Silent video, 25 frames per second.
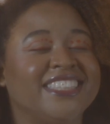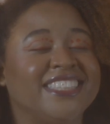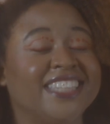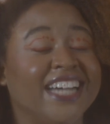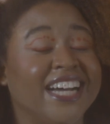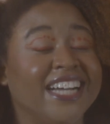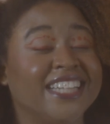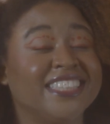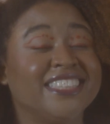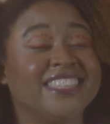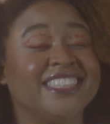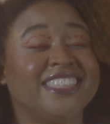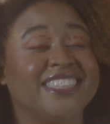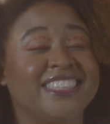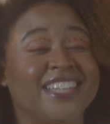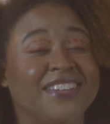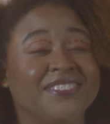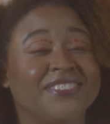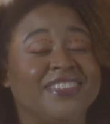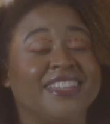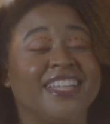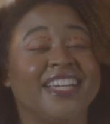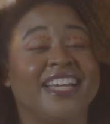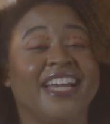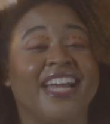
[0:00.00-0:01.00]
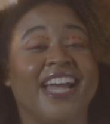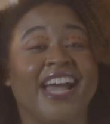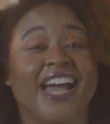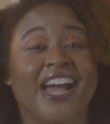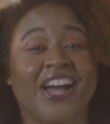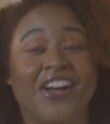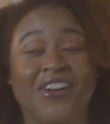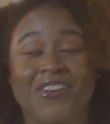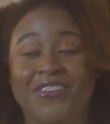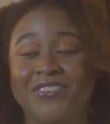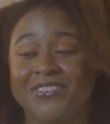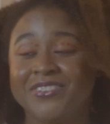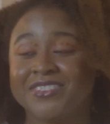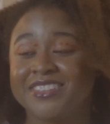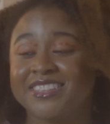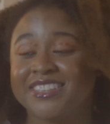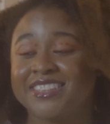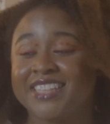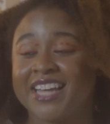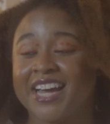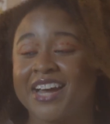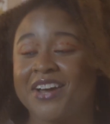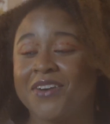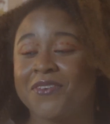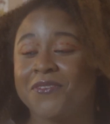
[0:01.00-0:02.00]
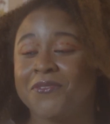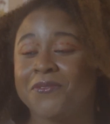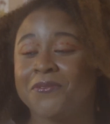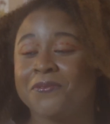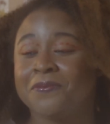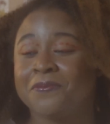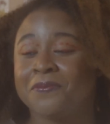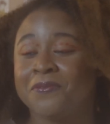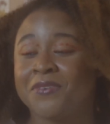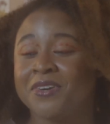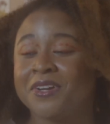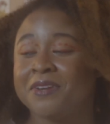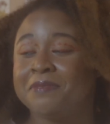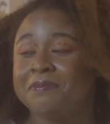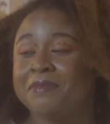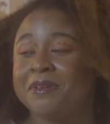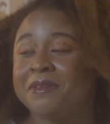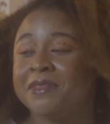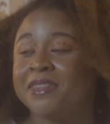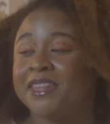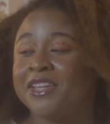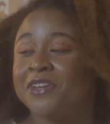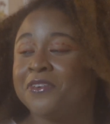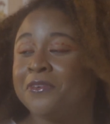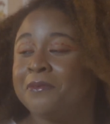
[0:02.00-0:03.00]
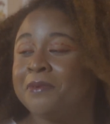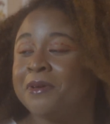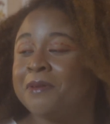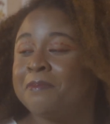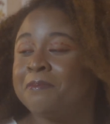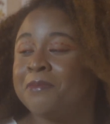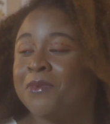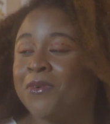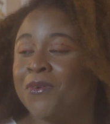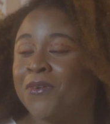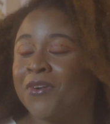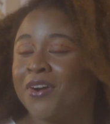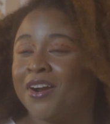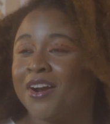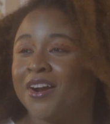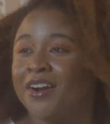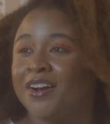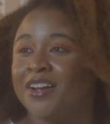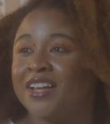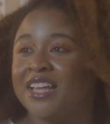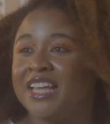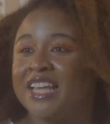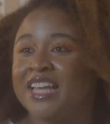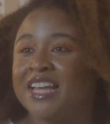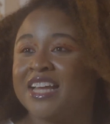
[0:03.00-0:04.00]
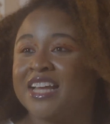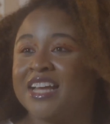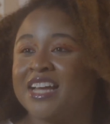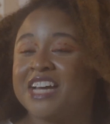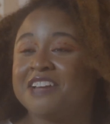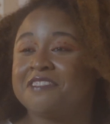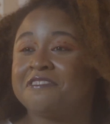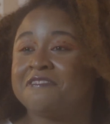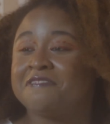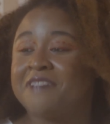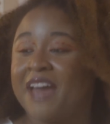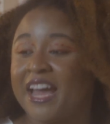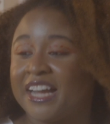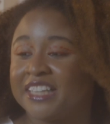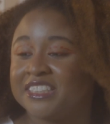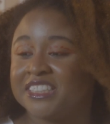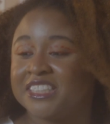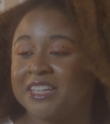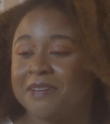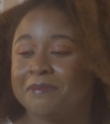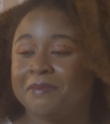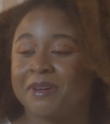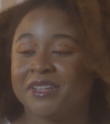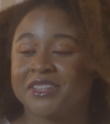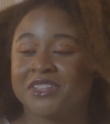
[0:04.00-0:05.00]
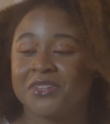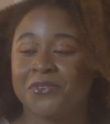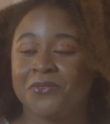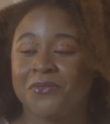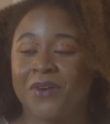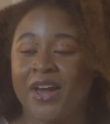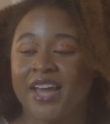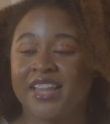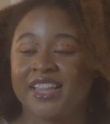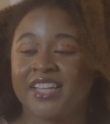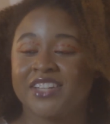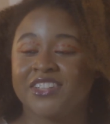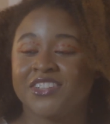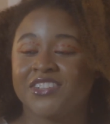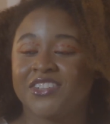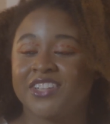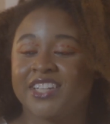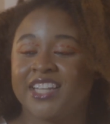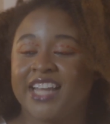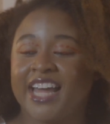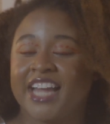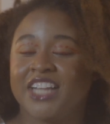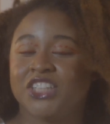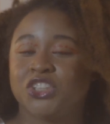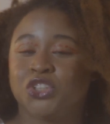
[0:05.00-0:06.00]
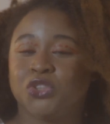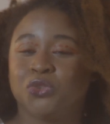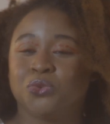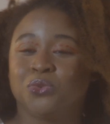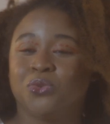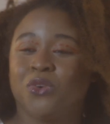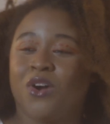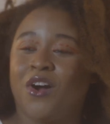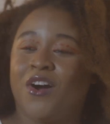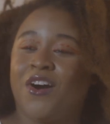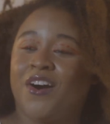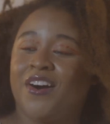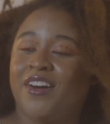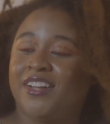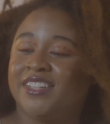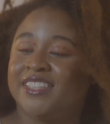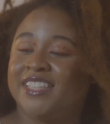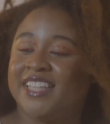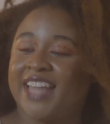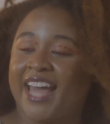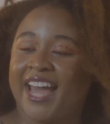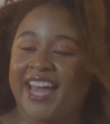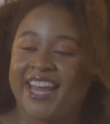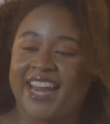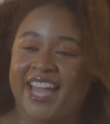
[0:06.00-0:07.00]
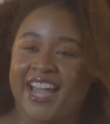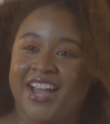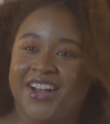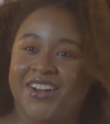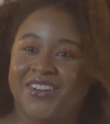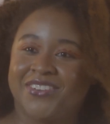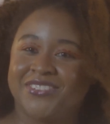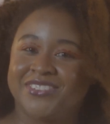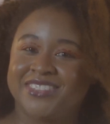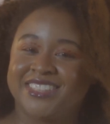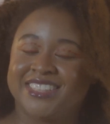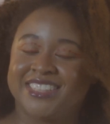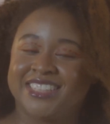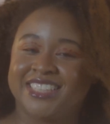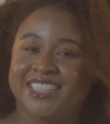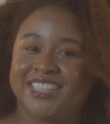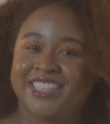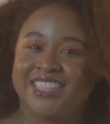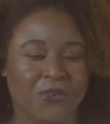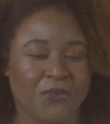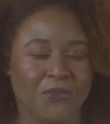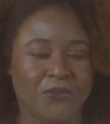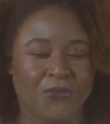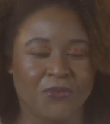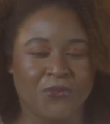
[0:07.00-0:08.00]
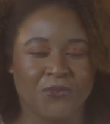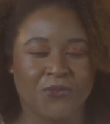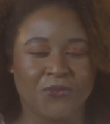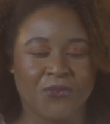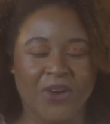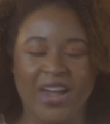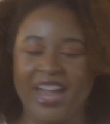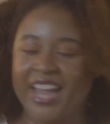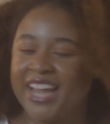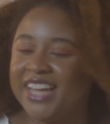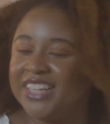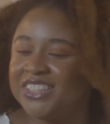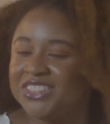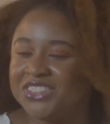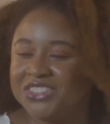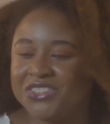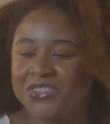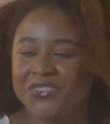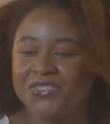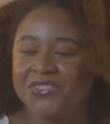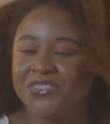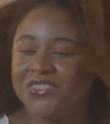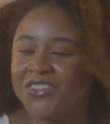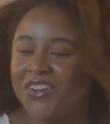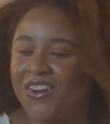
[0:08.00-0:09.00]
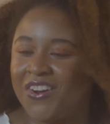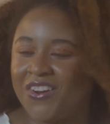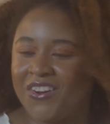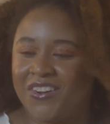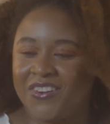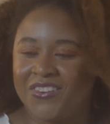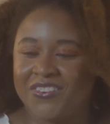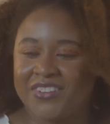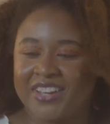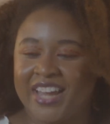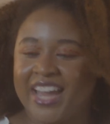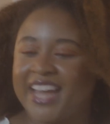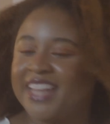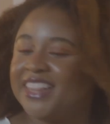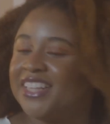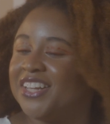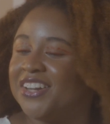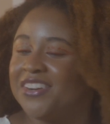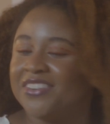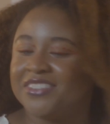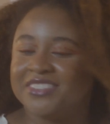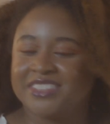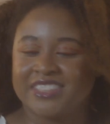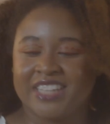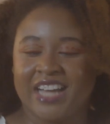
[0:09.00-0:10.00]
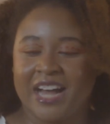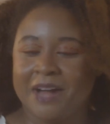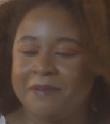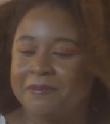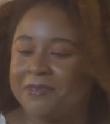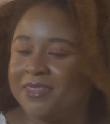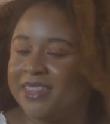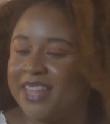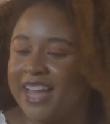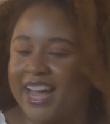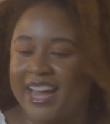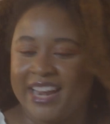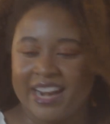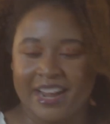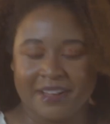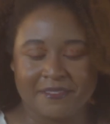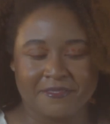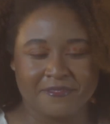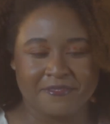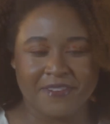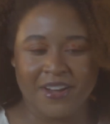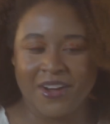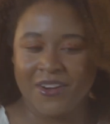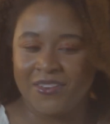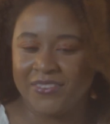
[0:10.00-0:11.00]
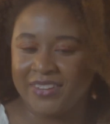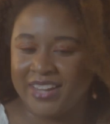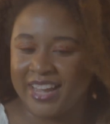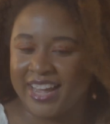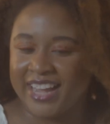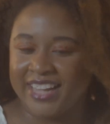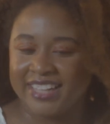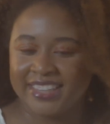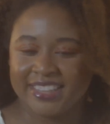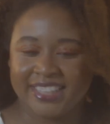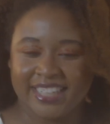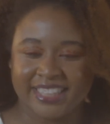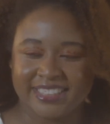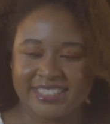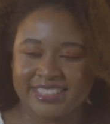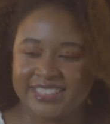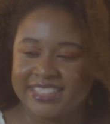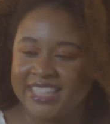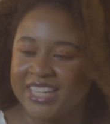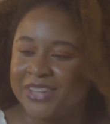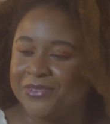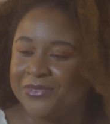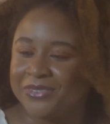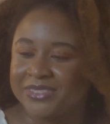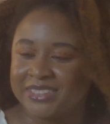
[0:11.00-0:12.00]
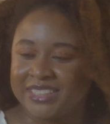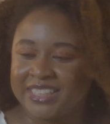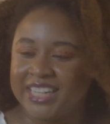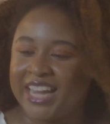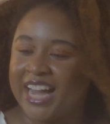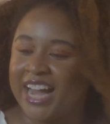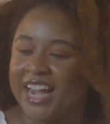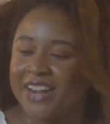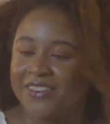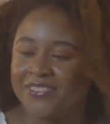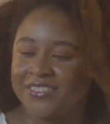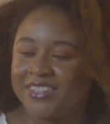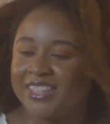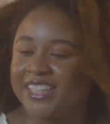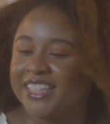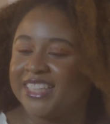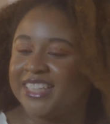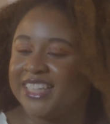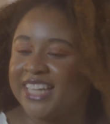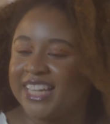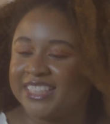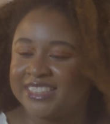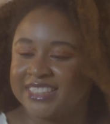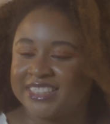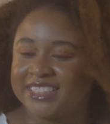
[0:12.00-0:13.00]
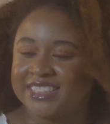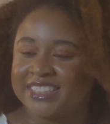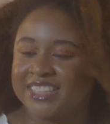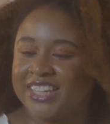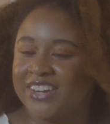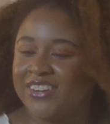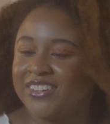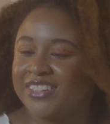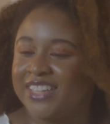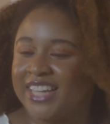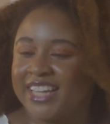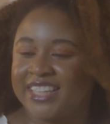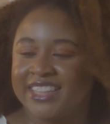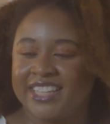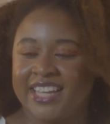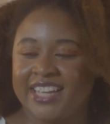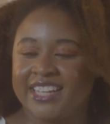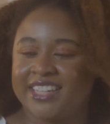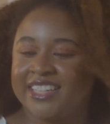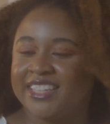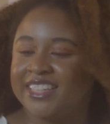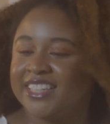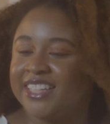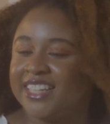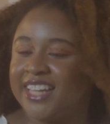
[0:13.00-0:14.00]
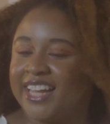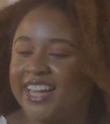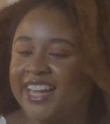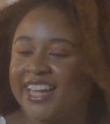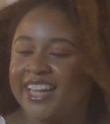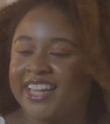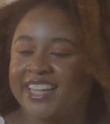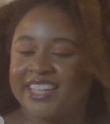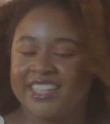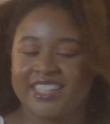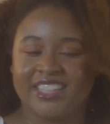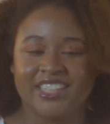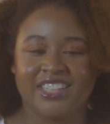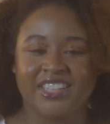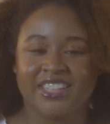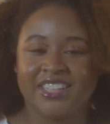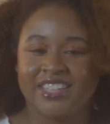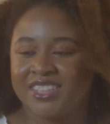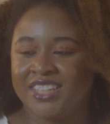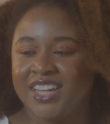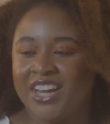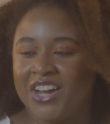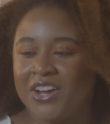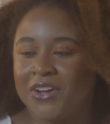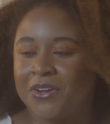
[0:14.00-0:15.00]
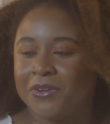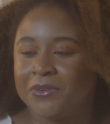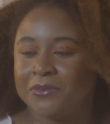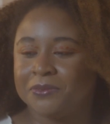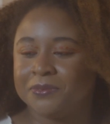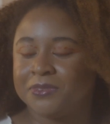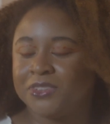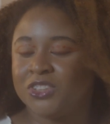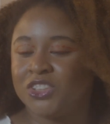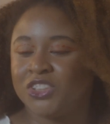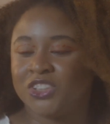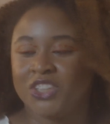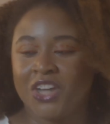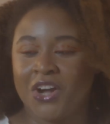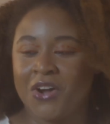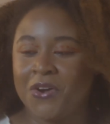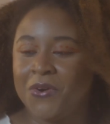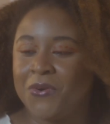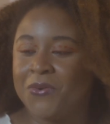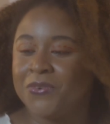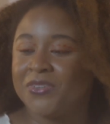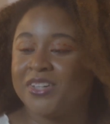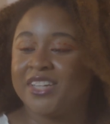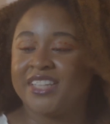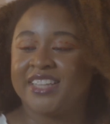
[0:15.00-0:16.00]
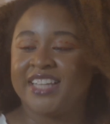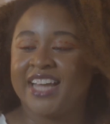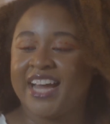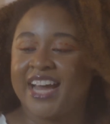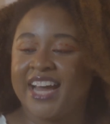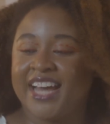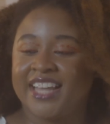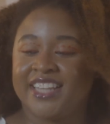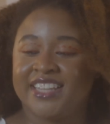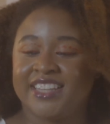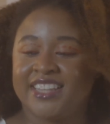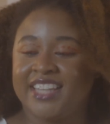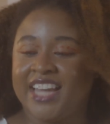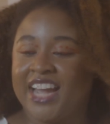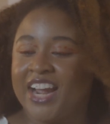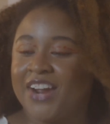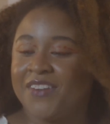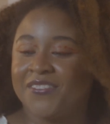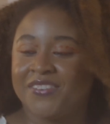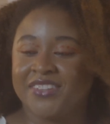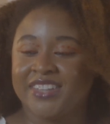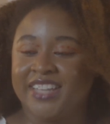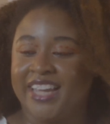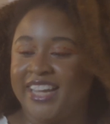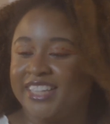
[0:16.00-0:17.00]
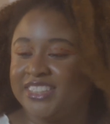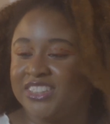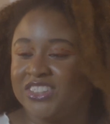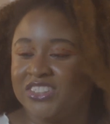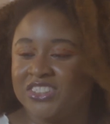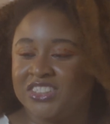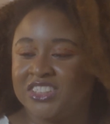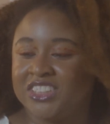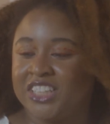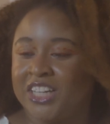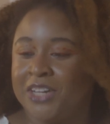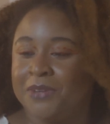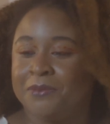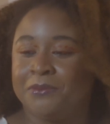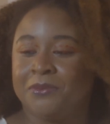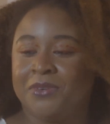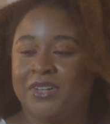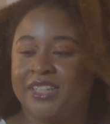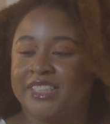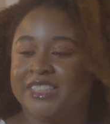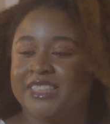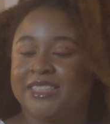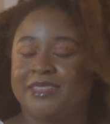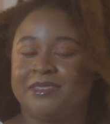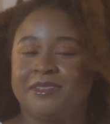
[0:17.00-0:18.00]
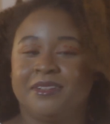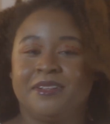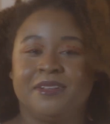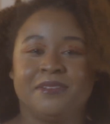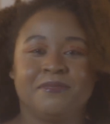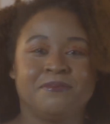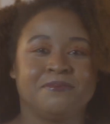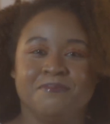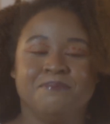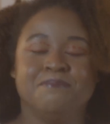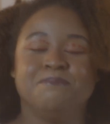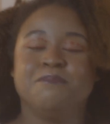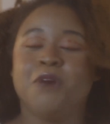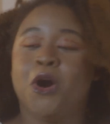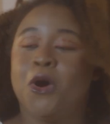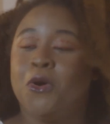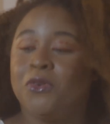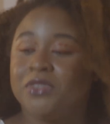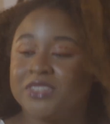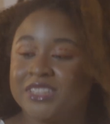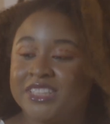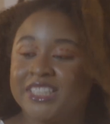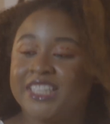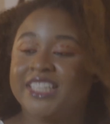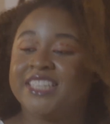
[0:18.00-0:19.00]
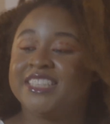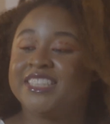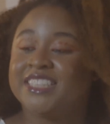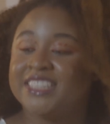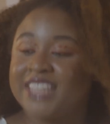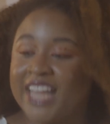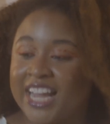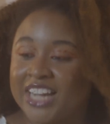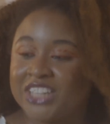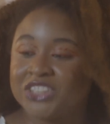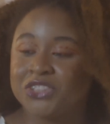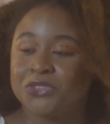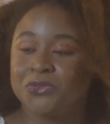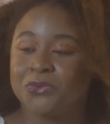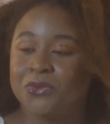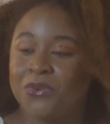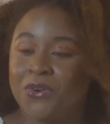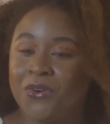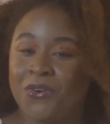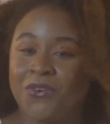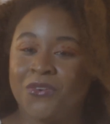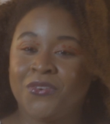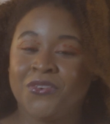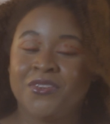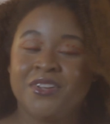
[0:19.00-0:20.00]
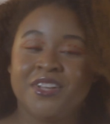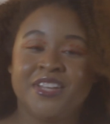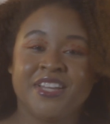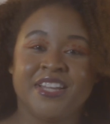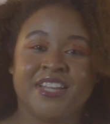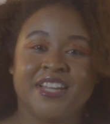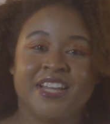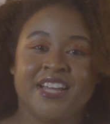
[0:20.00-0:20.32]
have done something else that would have been a little bit more effective, but the way they literally like drawn that out for way too long, and then on top of that, I felt like that scene was not really necessary. Like they could have like, you know, shown that their relationship was mostly sexual.